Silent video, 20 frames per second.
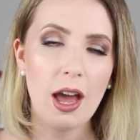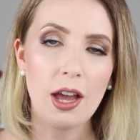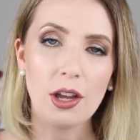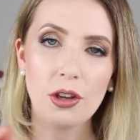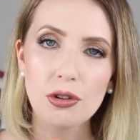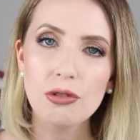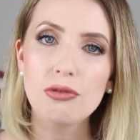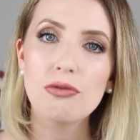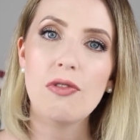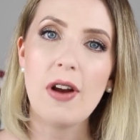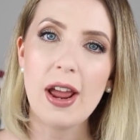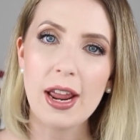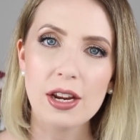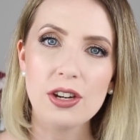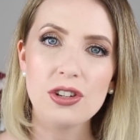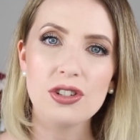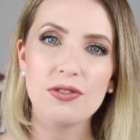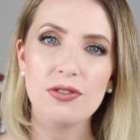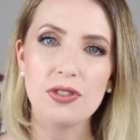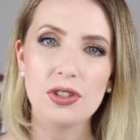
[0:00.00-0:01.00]
a good
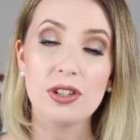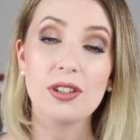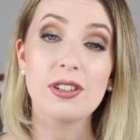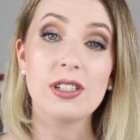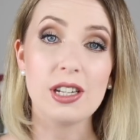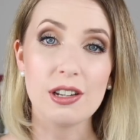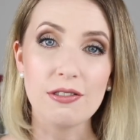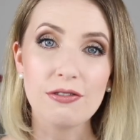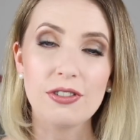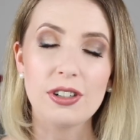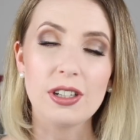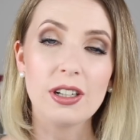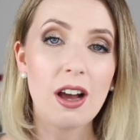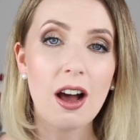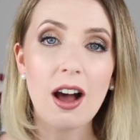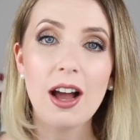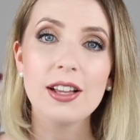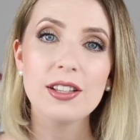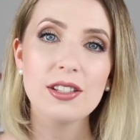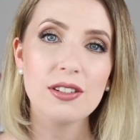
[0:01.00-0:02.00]
range of sort of different
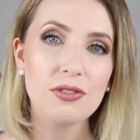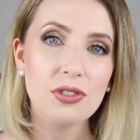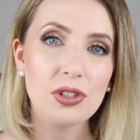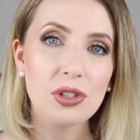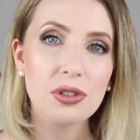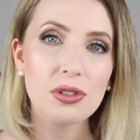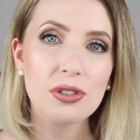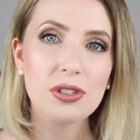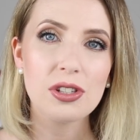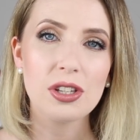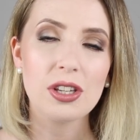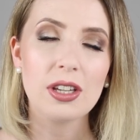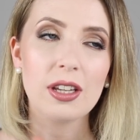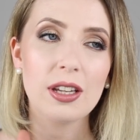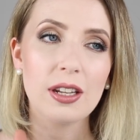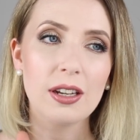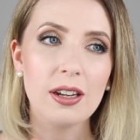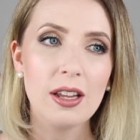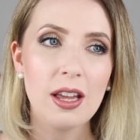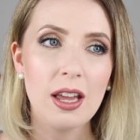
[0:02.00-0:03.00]
kinds of nudes, so you
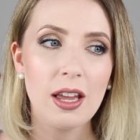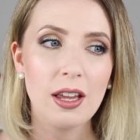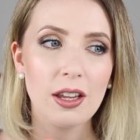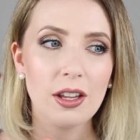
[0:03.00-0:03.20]
can,